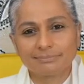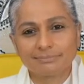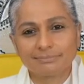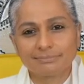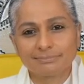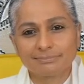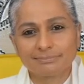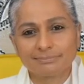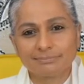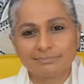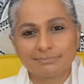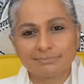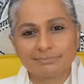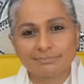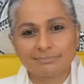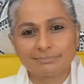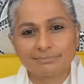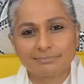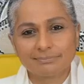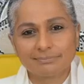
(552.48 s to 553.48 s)

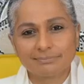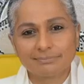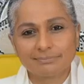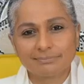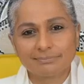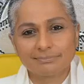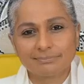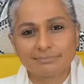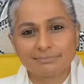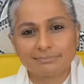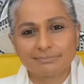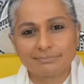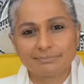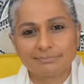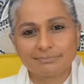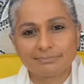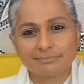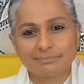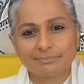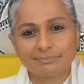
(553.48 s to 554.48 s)

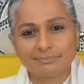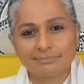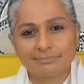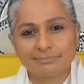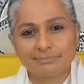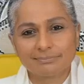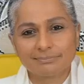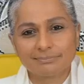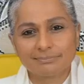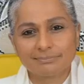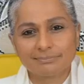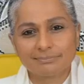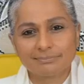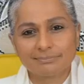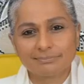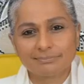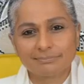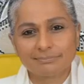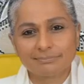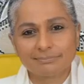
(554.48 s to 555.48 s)

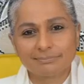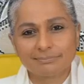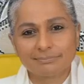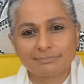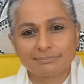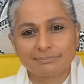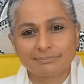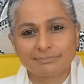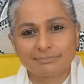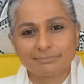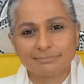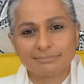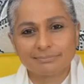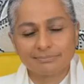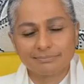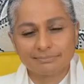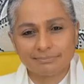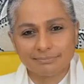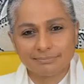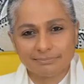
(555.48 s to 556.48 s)

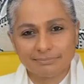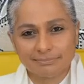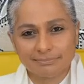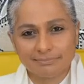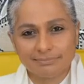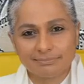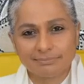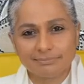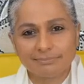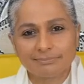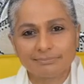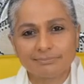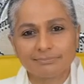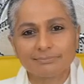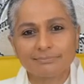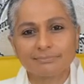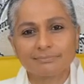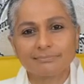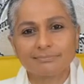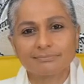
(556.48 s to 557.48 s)

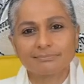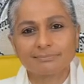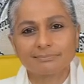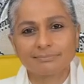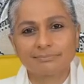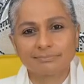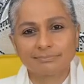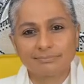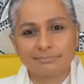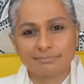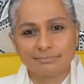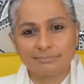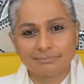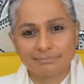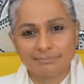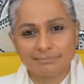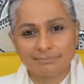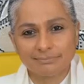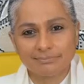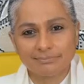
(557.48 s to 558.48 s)

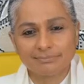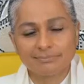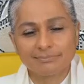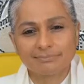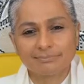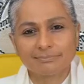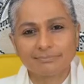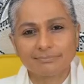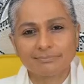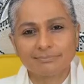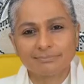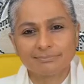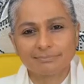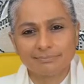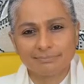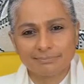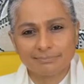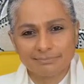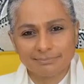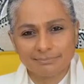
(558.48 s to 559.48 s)

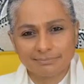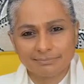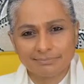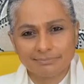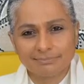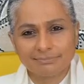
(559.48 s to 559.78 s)
(not speaking)